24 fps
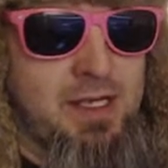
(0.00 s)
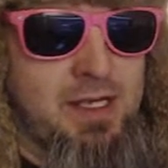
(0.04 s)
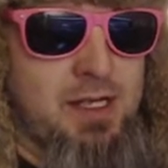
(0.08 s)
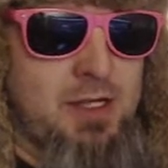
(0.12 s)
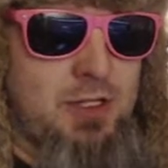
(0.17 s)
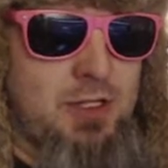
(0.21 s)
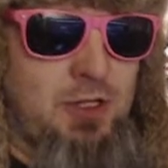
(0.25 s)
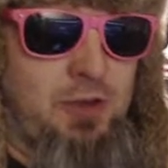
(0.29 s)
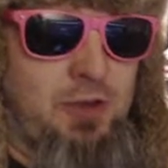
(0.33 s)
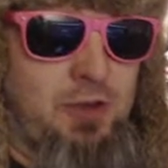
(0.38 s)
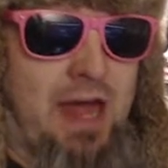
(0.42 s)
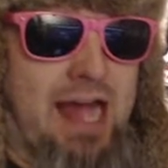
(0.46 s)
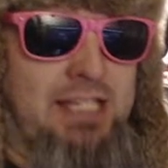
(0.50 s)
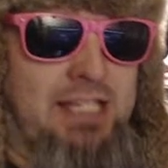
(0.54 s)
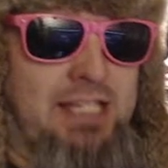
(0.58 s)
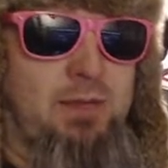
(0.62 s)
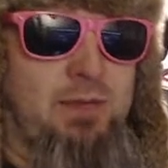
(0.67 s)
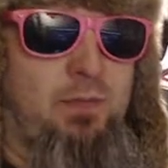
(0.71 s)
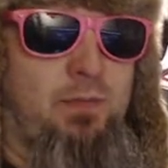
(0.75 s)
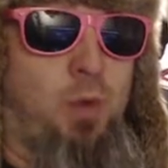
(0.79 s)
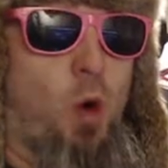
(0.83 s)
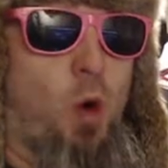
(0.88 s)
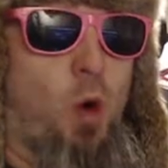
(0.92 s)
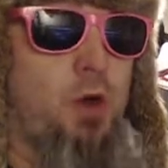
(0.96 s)
So that's
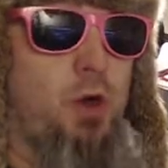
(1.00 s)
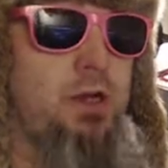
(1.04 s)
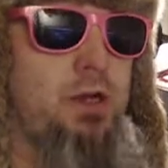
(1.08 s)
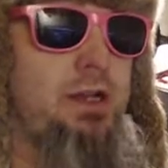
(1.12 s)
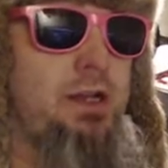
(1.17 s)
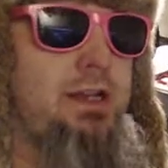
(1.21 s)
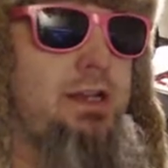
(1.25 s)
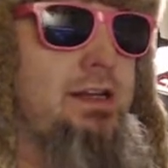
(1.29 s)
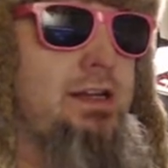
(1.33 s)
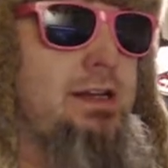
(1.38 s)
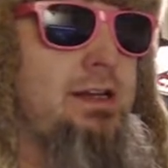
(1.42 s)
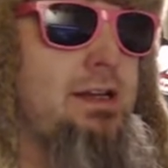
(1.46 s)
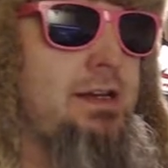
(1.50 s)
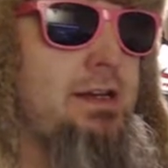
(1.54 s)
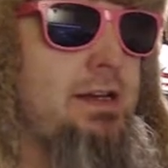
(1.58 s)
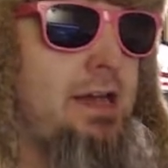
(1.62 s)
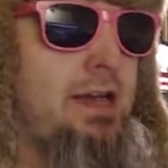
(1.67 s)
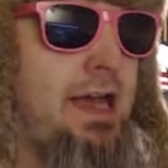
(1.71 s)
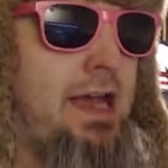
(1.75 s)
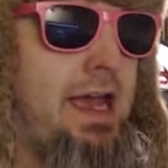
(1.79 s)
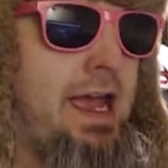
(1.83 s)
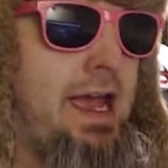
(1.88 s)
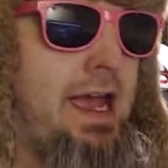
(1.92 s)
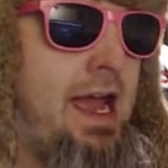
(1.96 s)
important.
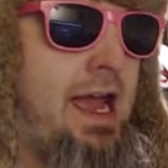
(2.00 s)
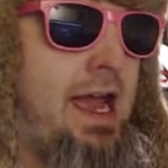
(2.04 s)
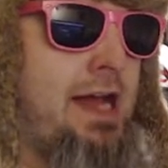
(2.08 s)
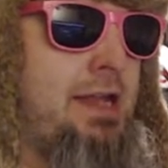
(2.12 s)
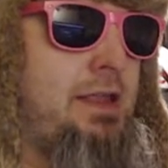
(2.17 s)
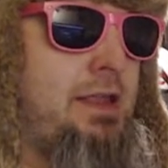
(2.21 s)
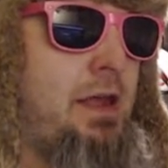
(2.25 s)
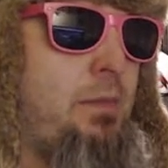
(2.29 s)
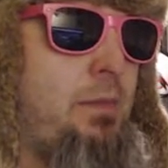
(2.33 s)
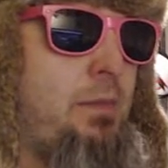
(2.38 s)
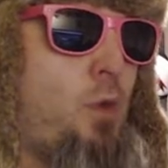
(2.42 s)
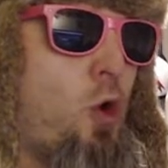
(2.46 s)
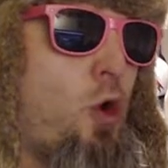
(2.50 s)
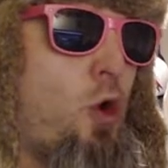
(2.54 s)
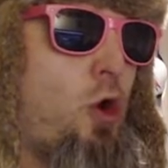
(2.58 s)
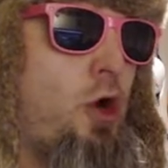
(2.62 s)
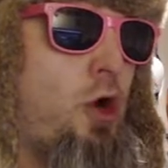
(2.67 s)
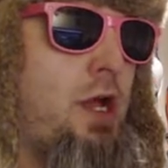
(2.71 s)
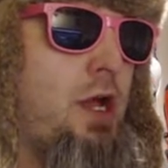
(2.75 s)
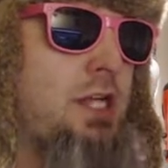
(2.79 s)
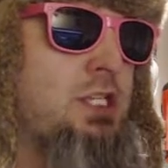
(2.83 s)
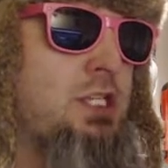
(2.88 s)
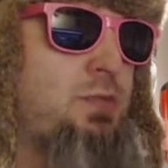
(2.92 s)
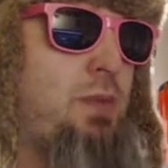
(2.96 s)
And the more
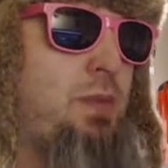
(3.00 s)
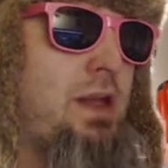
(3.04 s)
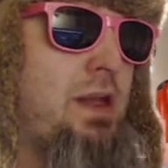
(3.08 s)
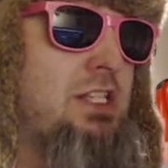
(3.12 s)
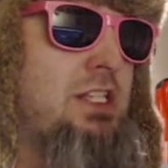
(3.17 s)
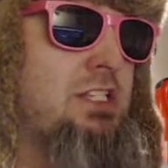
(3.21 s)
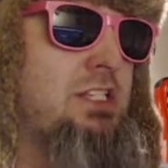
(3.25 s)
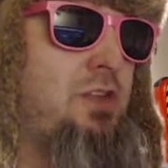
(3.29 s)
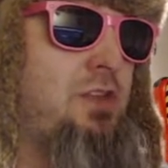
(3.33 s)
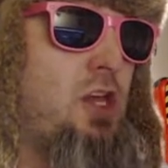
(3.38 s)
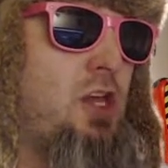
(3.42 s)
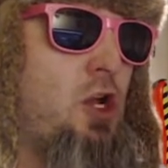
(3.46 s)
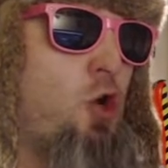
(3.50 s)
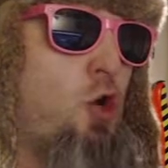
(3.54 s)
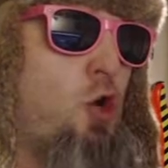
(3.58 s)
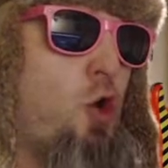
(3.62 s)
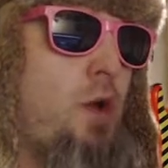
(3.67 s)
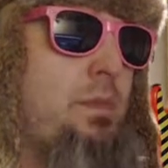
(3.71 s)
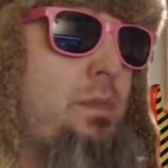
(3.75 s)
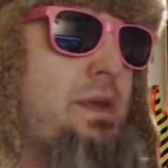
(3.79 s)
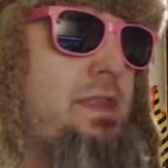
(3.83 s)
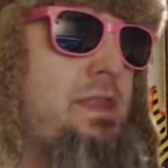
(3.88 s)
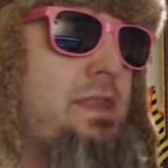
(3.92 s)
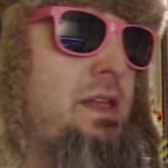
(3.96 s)
expensive the
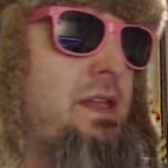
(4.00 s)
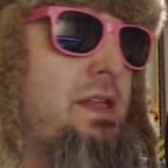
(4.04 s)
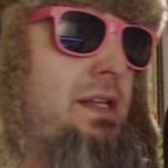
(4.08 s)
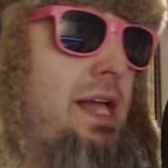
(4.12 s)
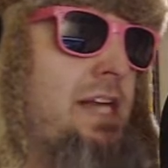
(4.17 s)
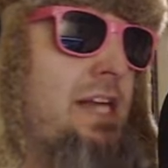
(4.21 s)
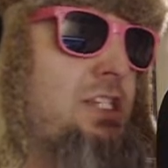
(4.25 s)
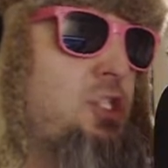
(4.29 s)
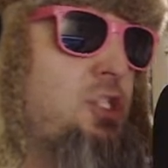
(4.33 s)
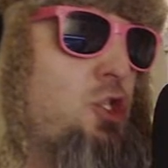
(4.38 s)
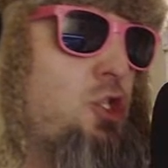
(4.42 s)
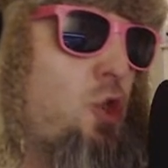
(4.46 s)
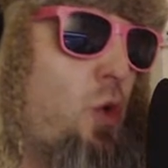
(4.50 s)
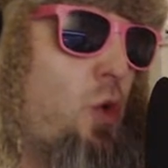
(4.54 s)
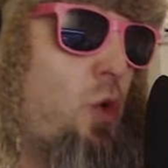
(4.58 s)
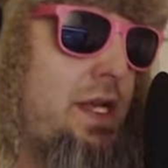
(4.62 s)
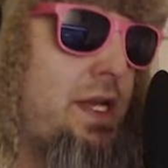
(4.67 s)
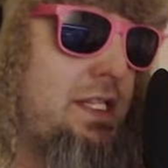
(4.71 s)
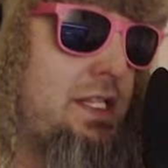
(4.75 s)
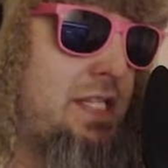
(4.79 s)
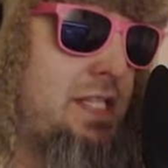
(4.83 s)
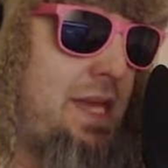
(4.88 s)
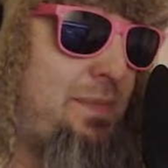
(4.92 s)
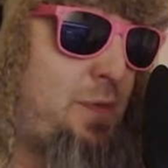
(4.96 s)
equipment, the less
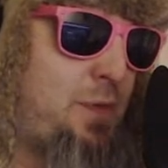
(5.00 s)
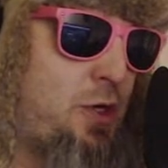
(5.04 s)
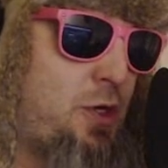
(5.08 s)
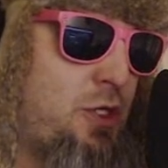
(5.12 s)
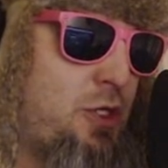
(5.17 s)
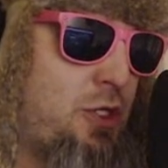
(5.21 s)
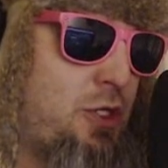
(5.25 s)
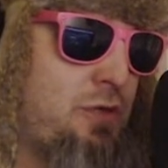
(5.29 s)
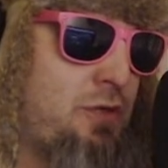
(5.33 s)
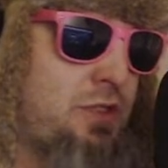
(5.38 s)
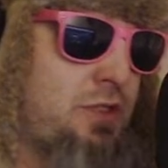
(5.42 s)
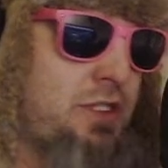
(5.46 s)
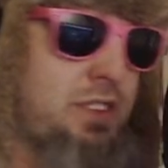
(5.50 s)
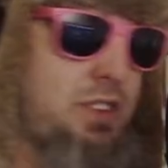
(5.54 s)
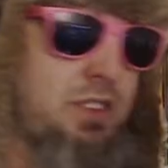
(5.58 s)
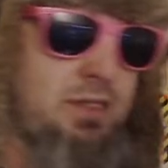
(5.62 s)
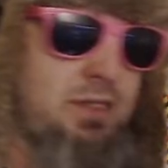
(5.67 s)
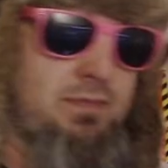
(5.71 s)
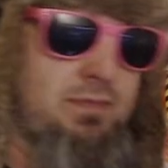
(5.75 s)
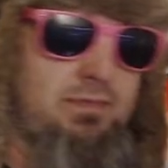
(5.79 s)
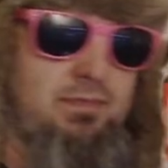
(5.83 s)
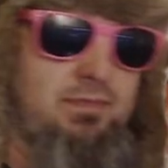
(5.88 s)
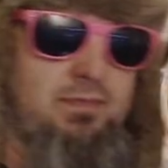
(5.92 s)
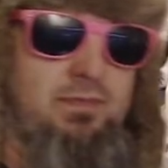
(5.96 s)
noise they produce
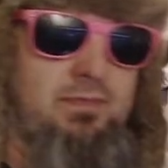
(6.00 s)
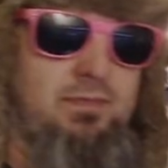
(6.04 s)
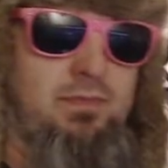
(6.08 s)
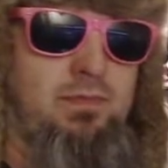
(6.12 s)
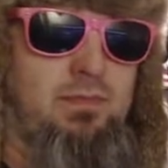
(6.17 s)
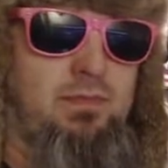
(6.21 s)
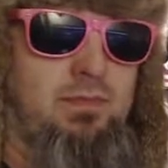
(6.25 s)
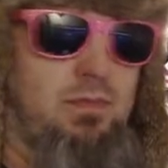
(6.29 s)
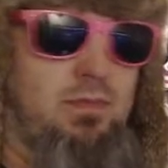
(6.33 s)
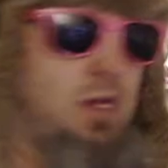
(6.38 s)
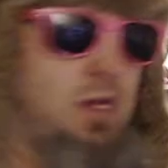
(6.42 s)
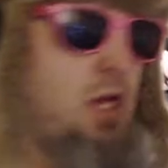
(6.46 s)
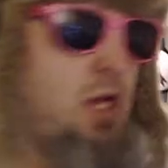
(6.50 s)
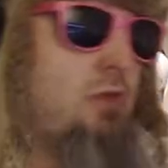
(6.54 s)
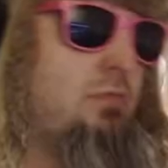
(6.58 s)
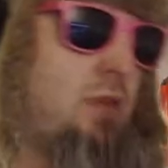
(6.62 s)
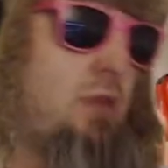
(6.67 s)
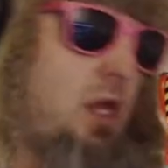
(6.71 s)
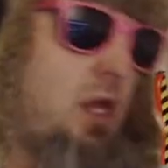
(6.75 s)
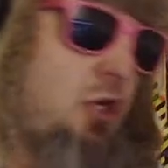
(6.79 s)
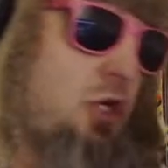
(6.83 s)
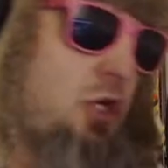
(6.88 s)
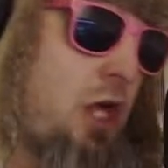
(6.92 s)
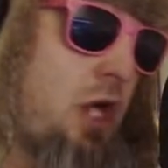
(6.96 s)

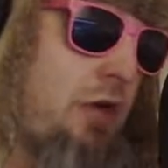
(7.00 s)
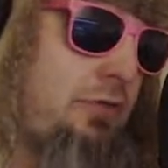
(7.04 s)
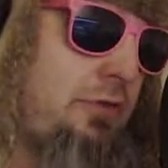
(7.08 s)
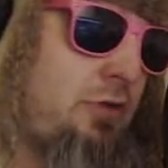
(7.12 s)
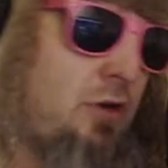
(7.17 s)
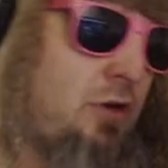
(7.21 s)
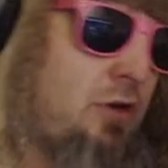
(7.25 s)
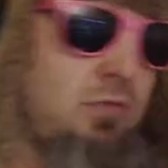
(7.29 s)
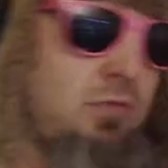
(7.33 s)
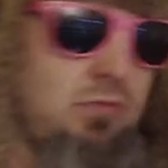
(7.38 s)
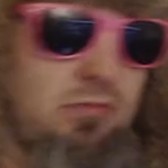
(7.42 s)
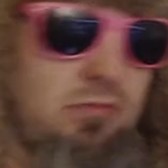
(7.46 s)
in general.